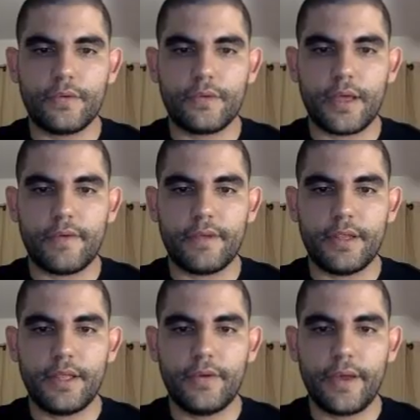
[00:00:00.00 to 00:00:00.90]
is going to have a
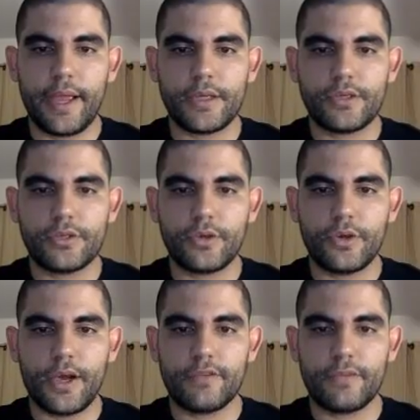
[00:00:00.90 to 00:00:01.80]
little h, so you
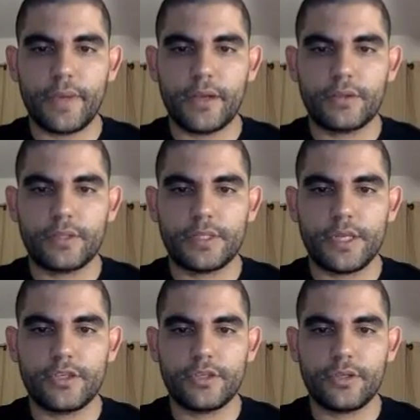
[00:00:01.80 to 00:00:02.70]
have to pay close
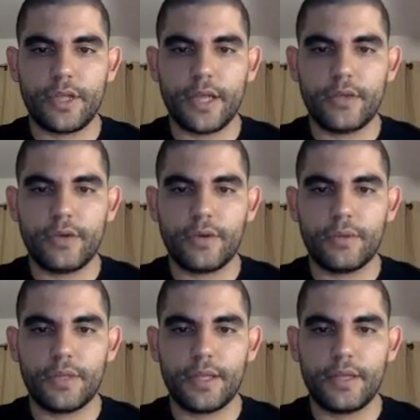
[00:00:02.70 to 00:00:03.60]
attention to that. You're going to
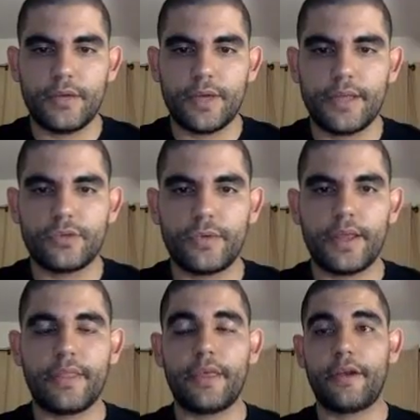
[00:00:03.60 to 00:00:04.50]
put that little h
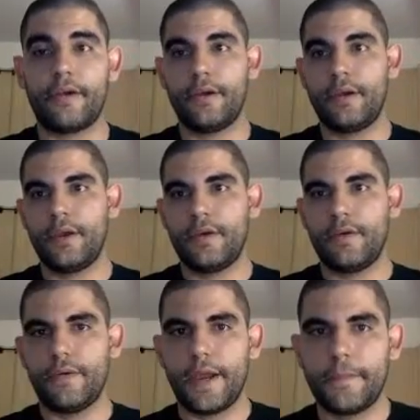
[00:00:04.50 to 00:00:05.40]
right there.
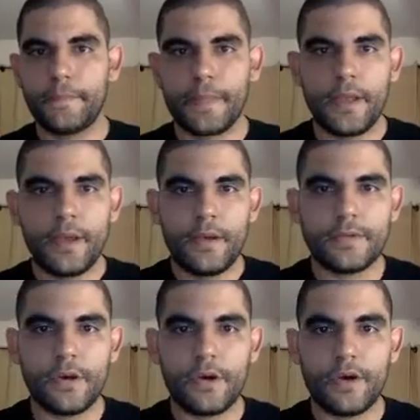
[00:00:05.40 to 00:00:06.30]
Okay,
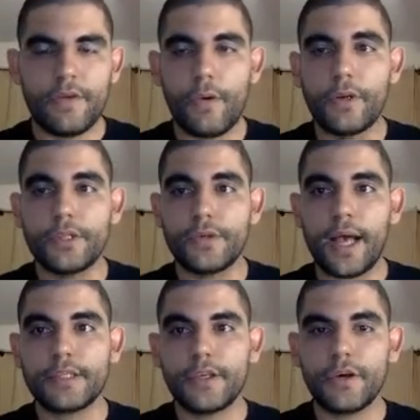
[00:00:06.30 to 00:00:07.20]
so if I were to
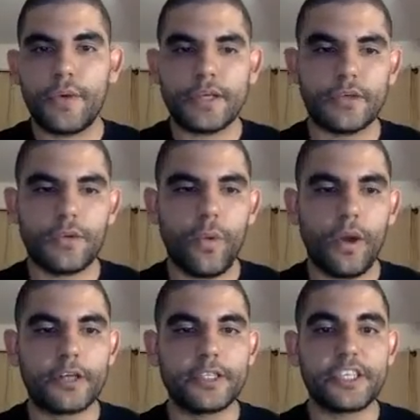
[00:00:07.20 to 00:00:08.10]
ask you a question,
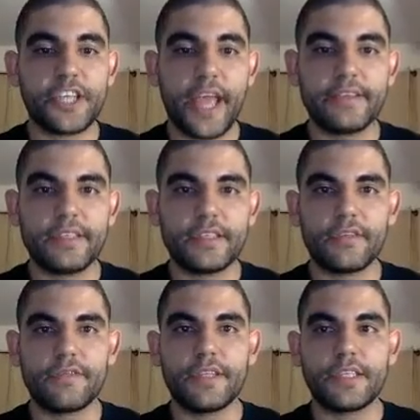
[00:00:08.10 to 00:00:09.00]
what are the chances
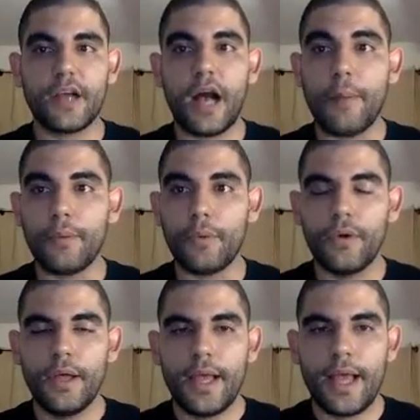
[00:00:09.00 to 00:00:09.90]
of this couple
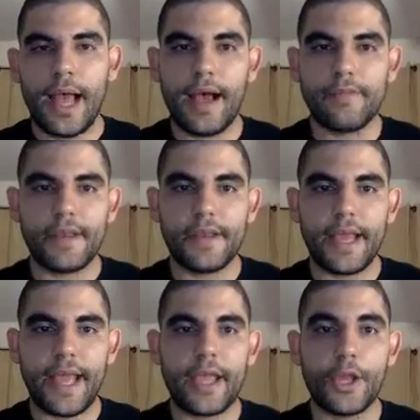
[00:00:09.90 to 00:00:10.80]
having
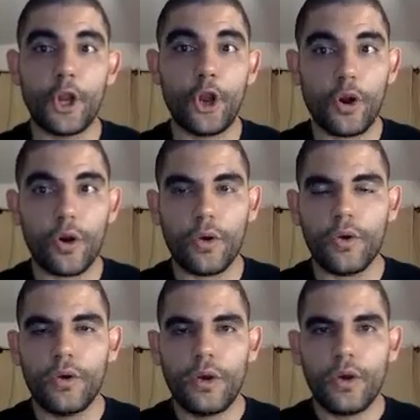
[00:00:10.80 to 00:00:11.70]
a
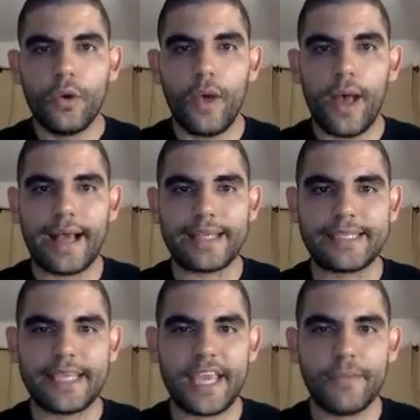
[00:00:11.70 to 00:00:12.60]
girl who has
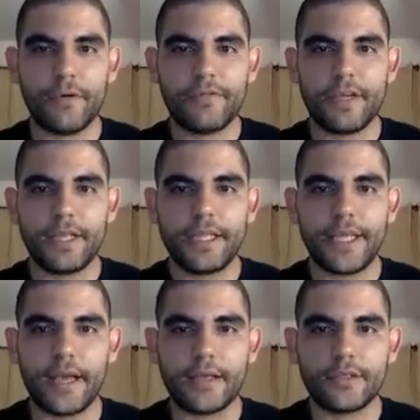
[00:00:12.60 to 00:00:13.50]

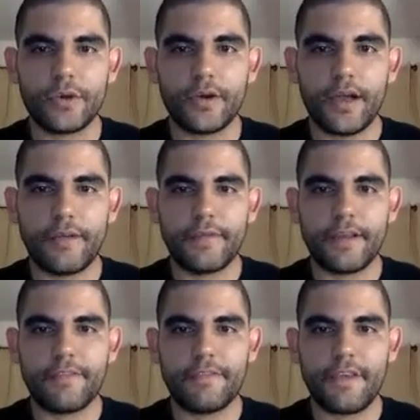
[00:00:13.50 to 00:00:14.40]
hemophilia? So having a
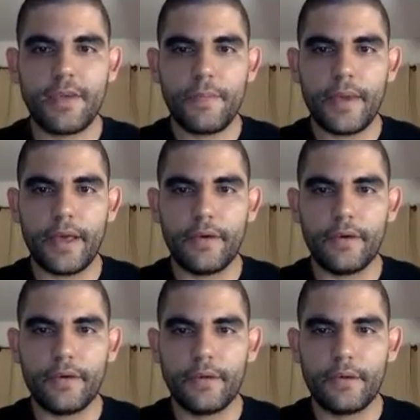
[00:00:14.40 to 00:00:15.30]
female